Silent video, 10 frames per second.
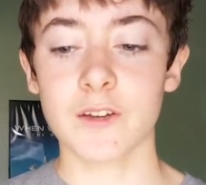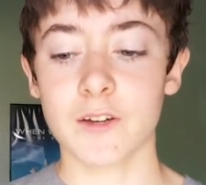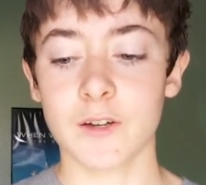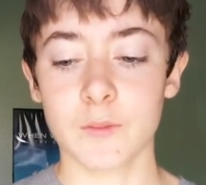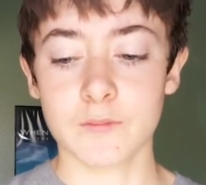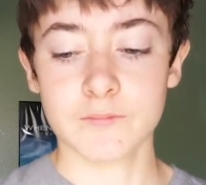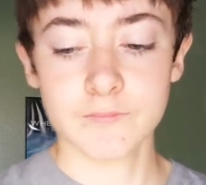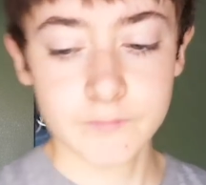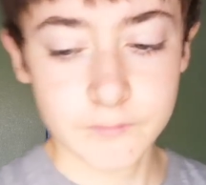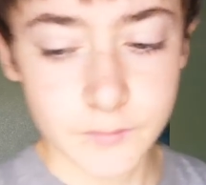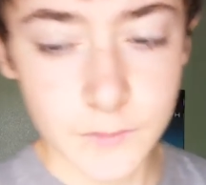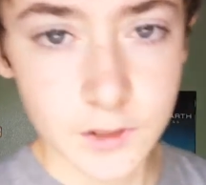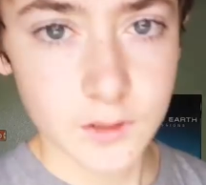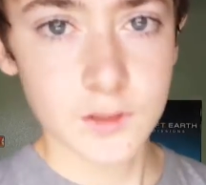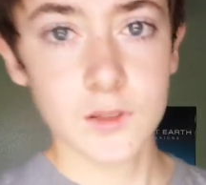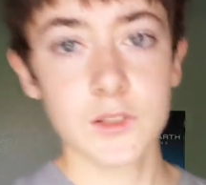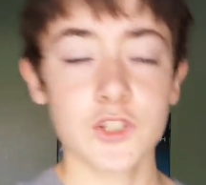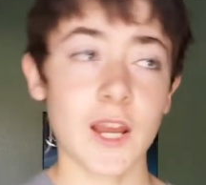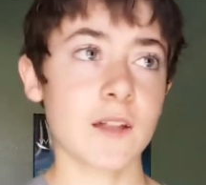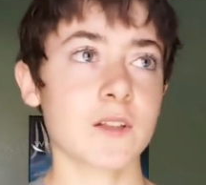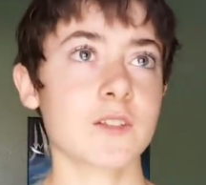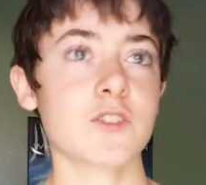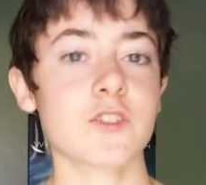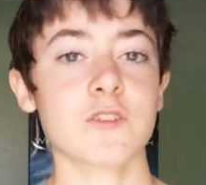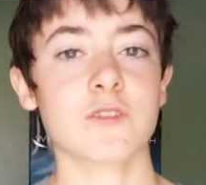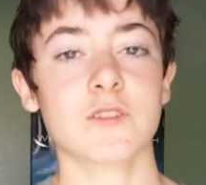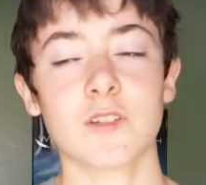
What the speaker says: um, challenge.